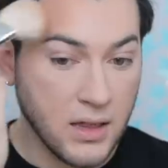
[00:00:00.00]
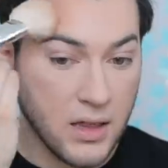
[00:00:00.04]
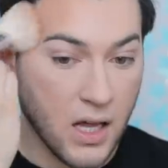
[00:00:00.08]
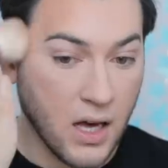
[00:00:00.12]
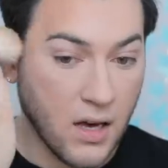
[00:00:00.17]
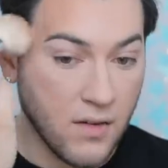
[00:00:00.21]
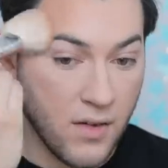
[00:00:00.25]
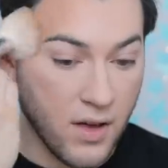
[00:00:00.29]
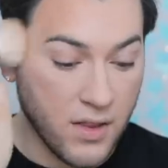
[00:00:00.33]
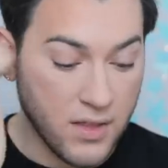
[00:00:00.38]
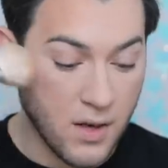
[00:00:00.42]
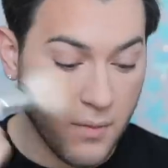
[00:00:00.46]

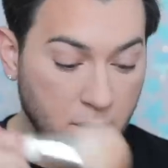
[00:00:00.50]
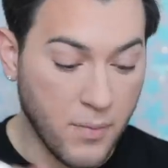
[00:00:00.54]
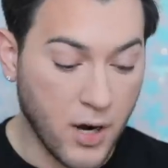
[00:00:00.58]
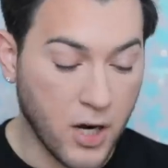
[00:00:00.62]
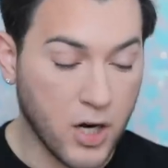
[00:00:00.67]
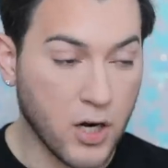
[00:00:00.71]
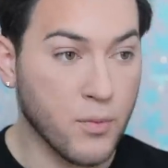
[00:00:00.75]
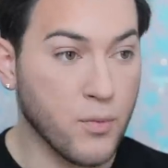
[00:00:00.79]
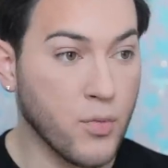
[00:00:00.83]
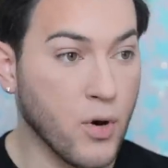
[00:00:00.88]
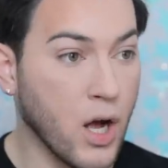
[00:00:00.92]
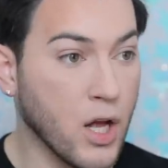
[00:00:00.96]
love the
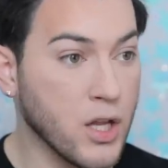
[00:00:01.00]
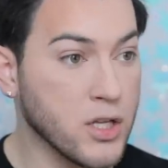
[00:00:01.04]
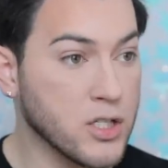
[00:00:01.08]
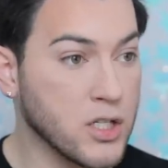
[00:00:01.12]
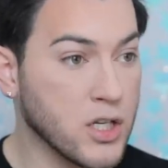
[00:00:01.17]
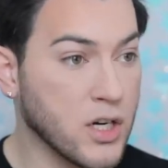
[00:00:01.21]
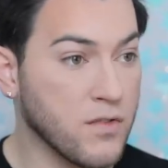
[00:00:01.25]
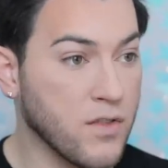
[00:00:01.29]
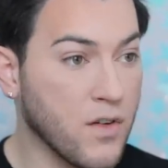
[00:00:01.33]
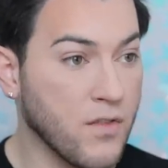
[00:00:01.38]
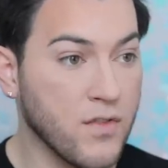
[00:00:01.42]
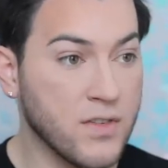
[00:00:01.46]
butter
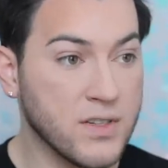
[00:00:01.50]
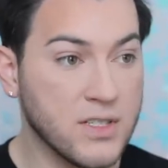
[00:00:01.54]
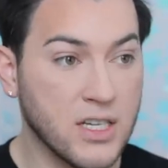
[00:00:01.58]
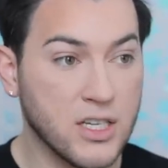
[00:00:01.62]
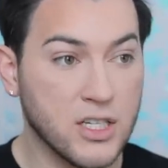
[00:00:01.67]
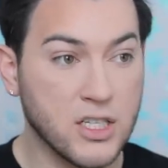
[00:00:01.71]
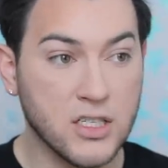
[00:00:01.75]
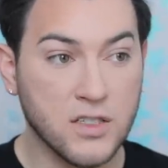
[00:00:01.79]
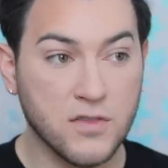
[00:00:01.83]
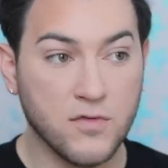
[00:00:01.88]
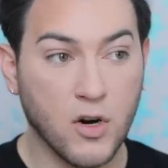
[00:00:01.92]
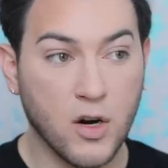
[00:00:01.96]
bronzer from
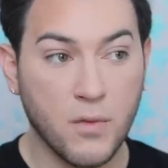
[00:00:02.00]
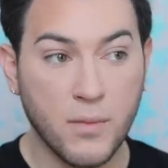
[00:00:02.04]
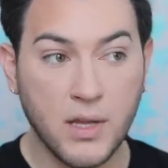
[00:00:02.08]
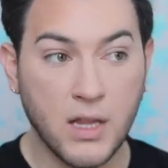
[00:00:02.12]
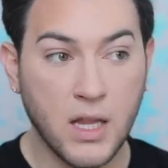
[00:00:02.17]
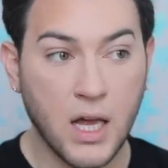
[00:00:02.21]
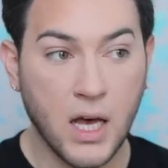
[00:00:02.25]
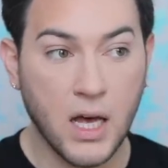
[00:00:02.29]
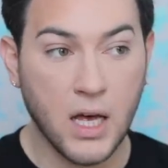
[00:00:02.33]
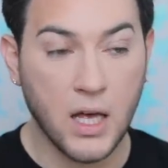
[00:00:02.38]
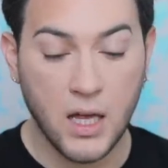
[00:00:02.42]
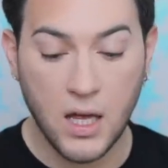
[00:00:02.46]
Physicians
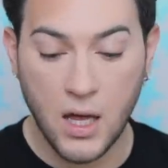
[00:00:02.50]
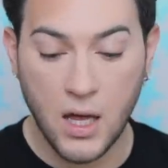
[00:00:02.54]
Formula.